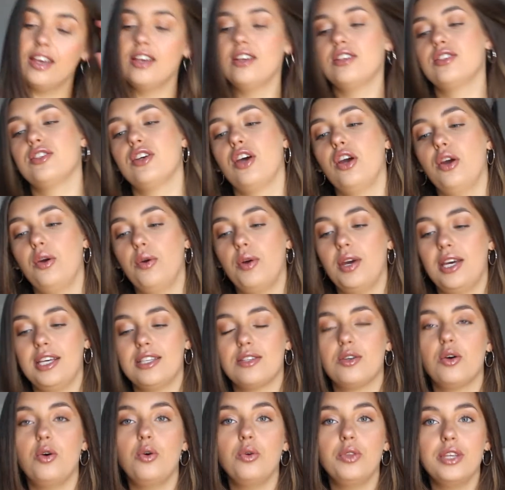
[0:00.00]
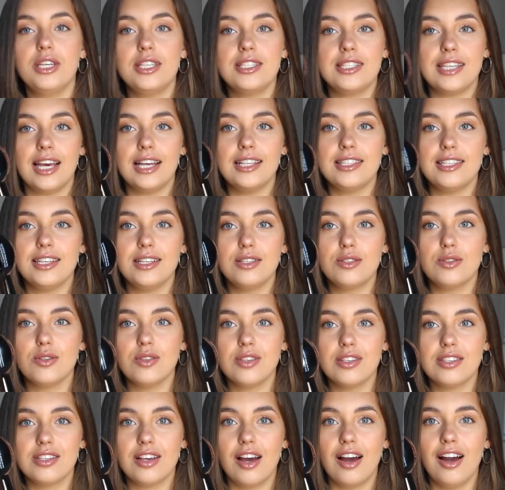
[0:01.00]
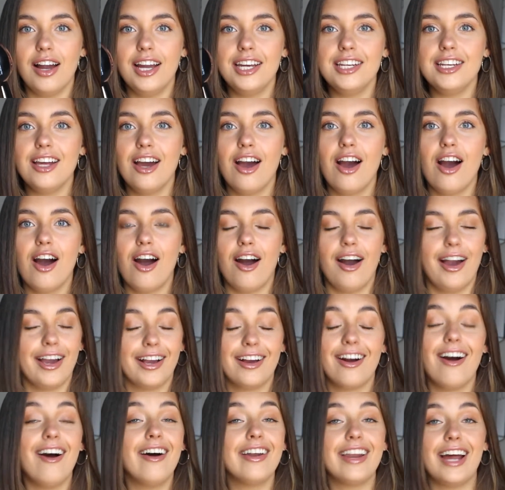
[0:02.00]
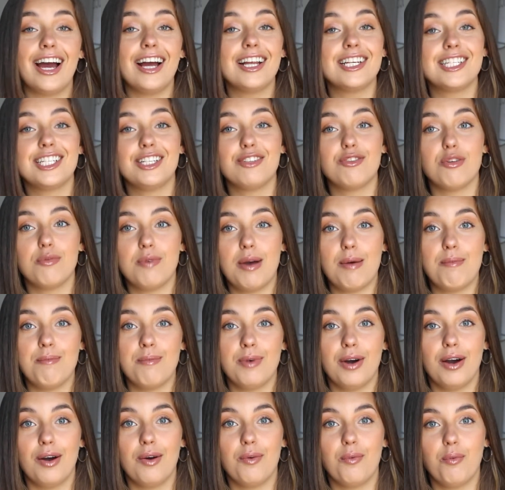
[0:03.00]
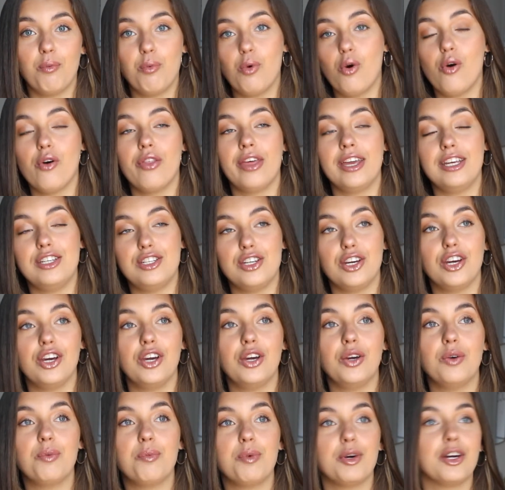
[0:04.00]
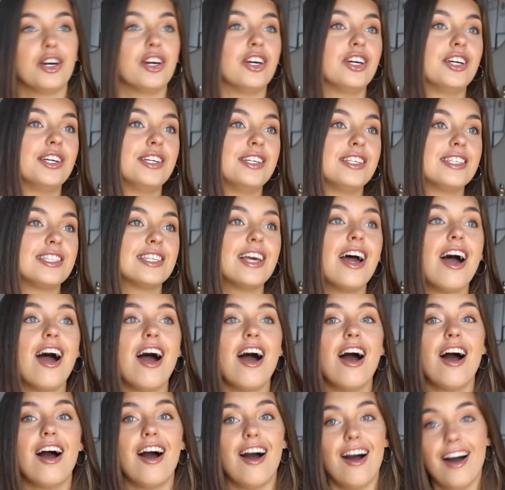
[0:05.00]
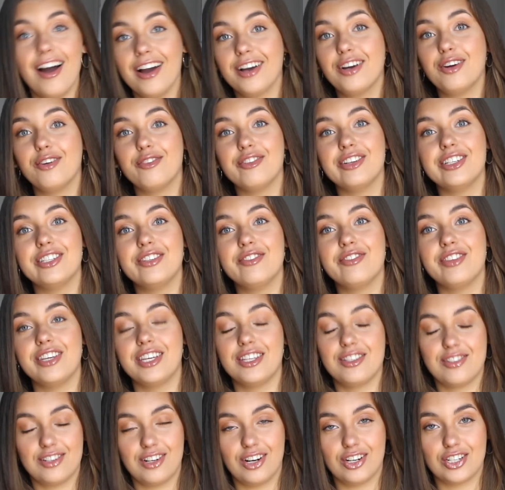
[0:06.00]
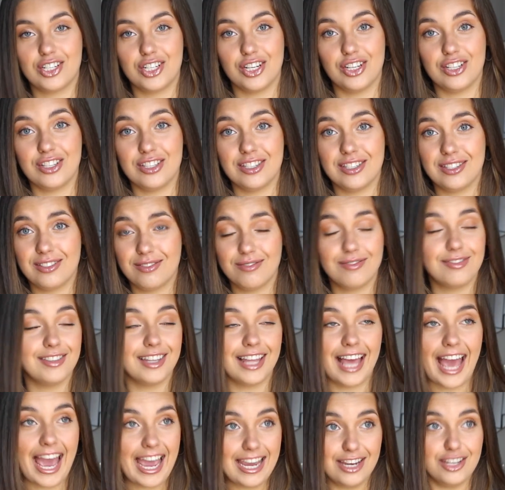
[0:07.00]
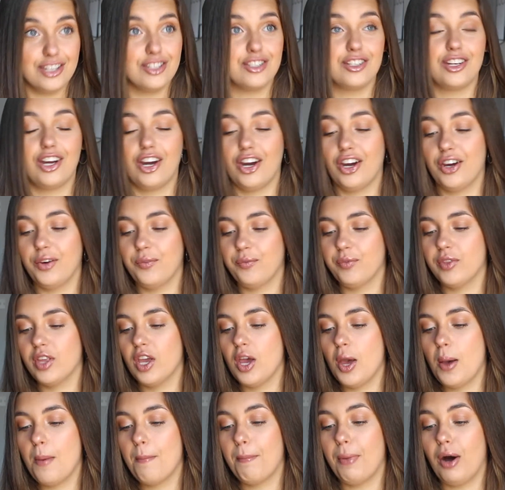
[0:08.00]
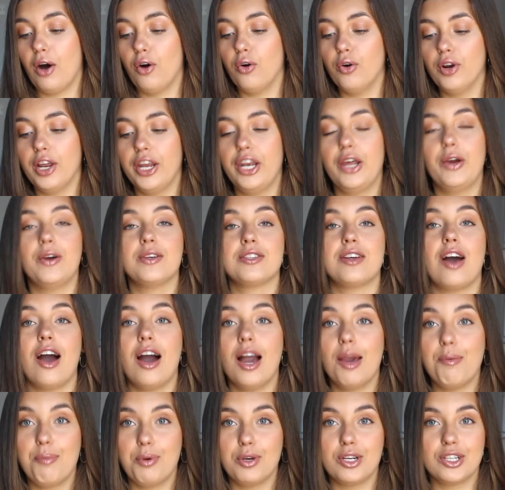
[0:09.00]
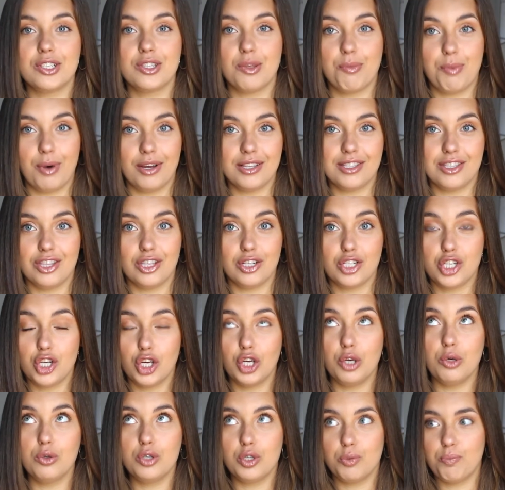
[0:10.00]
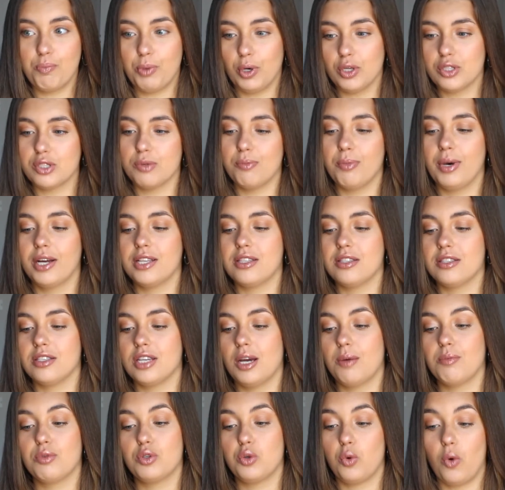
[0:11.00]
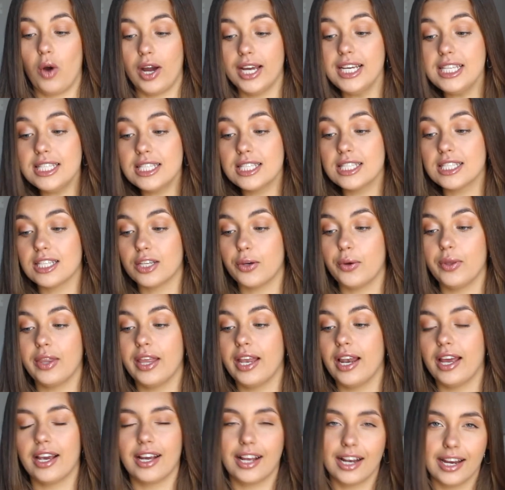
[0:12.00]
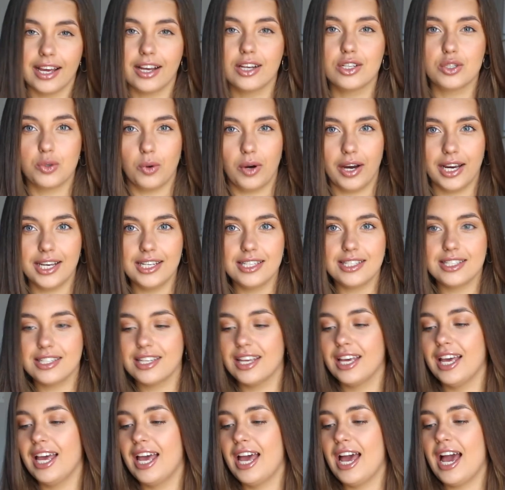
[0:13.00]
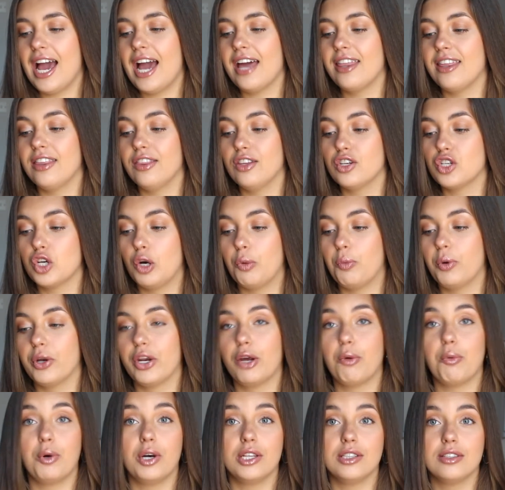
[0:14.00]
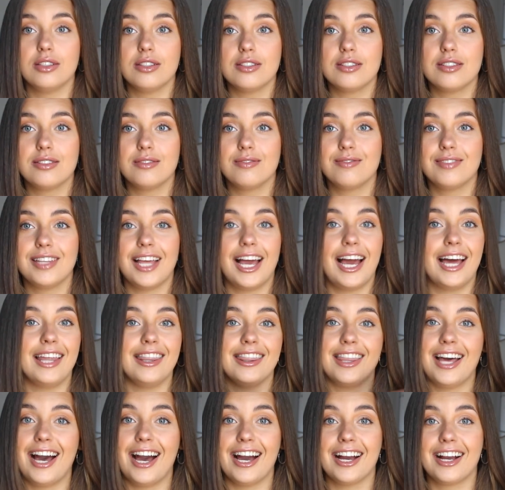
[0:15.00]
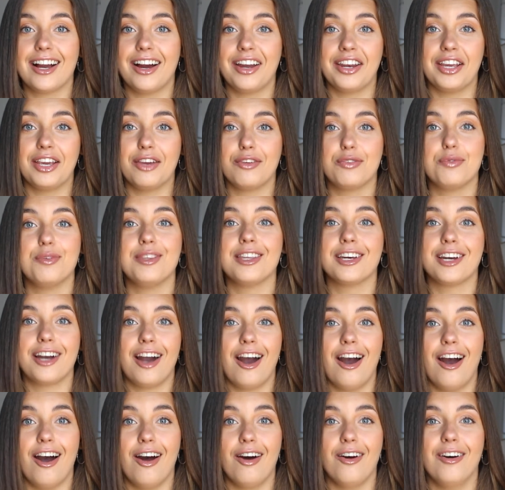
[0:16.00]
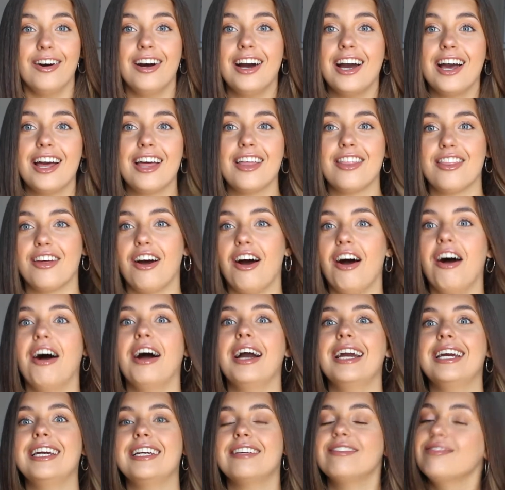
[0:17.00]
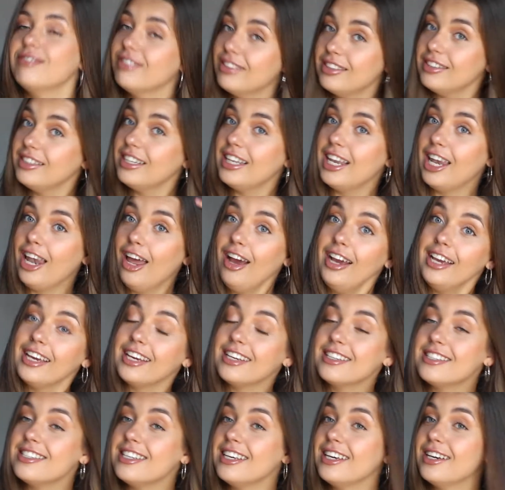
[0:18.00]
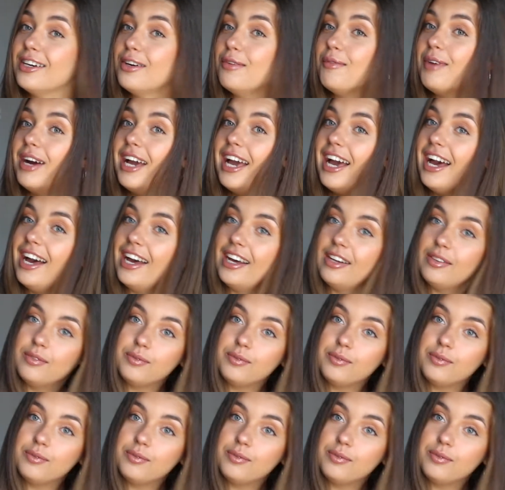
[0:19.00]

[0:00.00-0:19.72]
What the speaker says: So it's got all these settings on the side. I can't actually remember what they do because I got rid of the instructions ages ago. But all I know is I push the two bottom buttons up twice, so they like click twice, and then the top one up once. And that kind of gives me the curl that I like seeing on my hair.